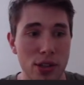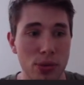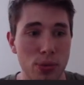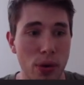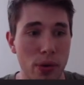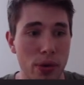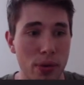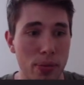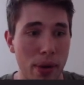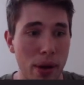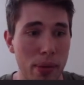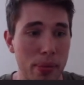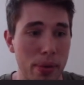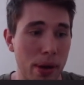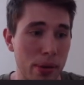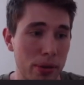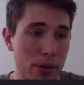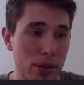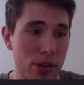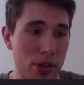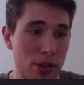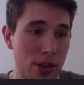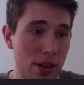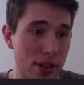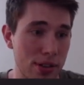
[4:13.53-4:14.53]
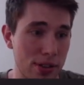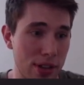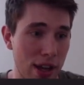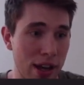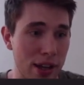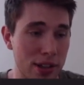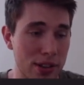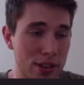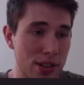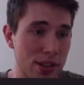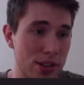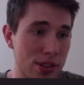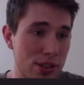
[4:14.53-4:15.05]
what we might be able to do is
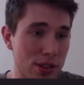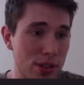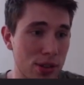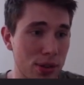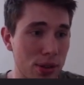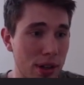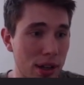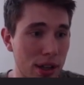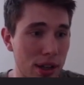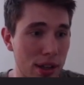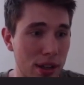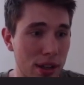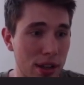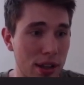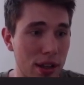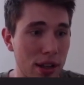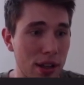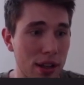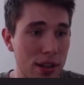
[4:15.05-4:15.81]
actually just do it in the